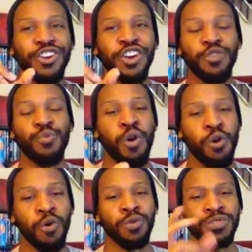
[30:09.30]
good
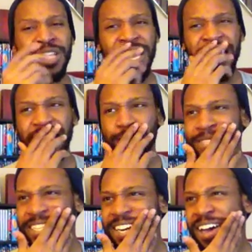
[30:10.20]
roles. He
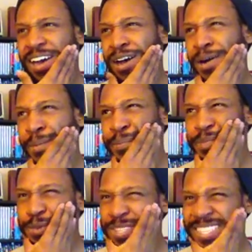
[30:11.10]
was in
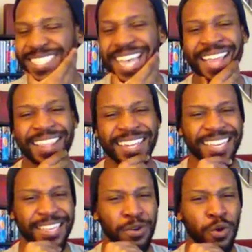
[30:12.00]
was it Silent
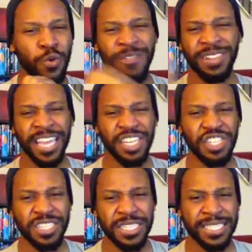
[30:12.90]
Hill
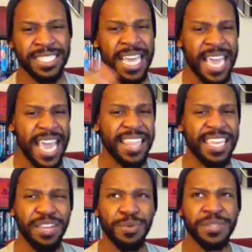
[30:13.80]
Revelations, and
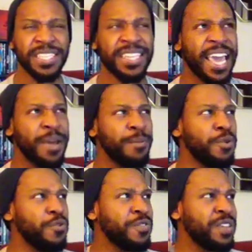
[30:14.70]
then he was in that
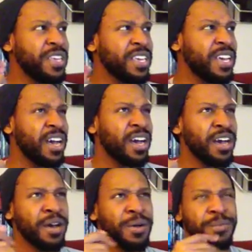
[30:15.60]
movie
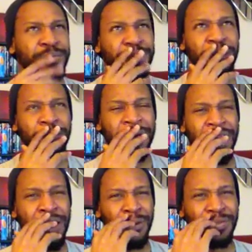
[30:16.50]

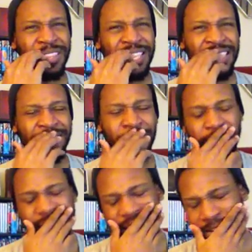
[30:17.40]
about the
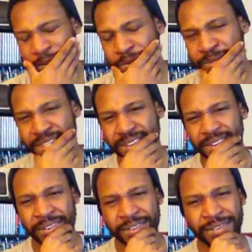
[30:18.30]
volcano. What was it
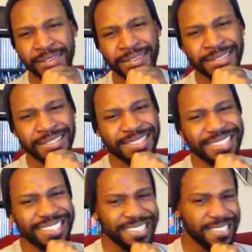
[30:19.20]
called?
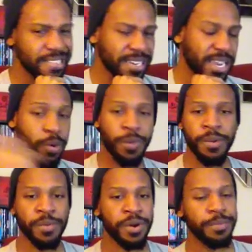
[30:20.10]
I can't
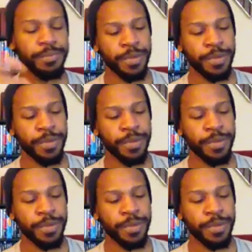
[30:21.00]
remember it.